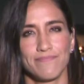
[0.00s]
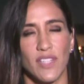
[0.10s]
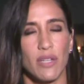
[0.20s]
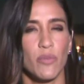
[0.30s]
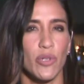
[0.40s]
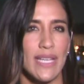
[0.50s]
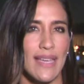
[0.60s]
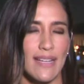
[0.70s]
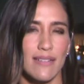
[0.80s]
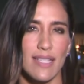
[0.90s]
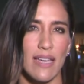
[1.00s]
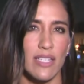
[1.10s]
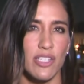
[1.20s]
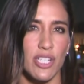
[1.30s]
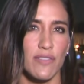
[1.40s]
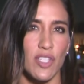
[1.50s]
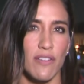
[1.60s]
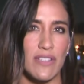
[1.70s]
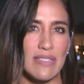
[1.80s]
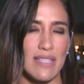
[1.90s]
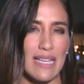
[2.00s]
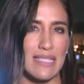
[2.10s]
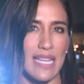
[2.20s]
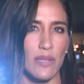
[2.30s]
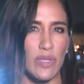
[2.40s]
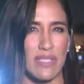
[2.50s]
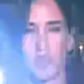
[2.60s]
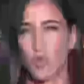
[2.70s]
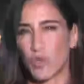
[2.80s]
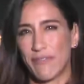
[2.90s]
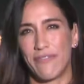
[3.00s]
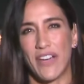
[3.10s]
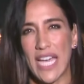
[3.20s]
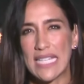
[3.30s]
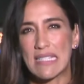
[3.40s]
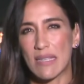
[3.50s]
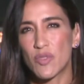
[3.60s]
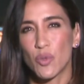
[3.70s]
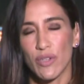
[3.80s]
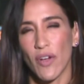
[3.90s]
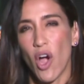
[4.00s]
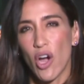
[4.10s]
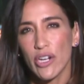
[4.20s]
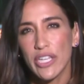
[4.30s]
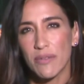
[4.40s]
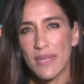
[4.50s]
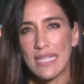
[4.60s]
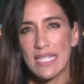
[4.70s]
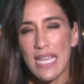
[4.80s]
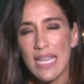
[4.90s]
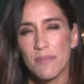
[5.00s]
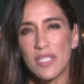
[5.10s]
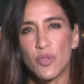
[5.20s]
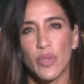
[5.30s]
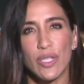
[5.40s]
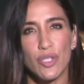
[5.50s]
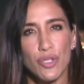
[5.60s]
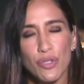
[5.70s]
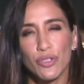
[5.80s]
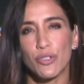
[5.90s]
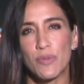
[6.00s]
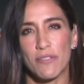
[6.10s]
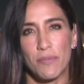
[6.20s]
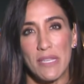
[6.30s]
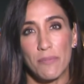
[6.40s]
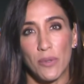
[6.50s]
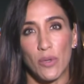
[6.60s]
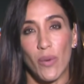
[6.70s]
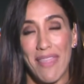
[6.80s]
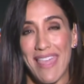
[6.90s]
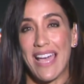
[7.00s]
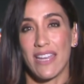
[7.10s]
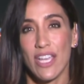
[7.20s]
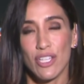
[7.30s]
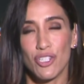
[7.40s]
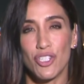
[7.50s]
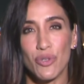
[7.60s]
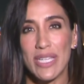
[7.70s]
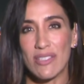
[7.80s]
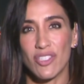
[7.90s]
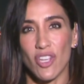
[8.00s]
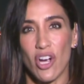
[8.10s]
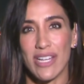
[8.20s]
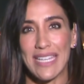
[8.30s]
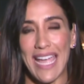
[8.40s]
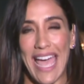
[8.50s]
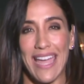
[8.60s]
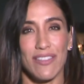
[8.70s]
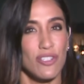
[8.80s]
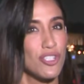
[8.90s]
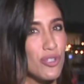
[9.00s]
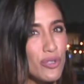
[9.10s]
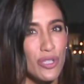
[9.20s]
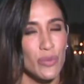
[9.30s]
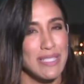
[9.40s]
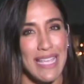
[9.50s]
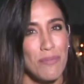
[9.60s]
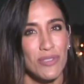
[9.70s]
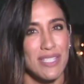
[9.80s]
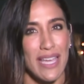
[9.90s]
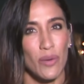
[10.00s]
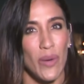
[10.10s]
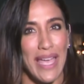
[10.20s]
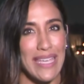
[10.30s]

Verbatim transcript: Good morning. Harris County Sheriff's Office says that it was some sort of fight, some sort of argument between two groups of people when that shooting started, and the shooter was able to get away,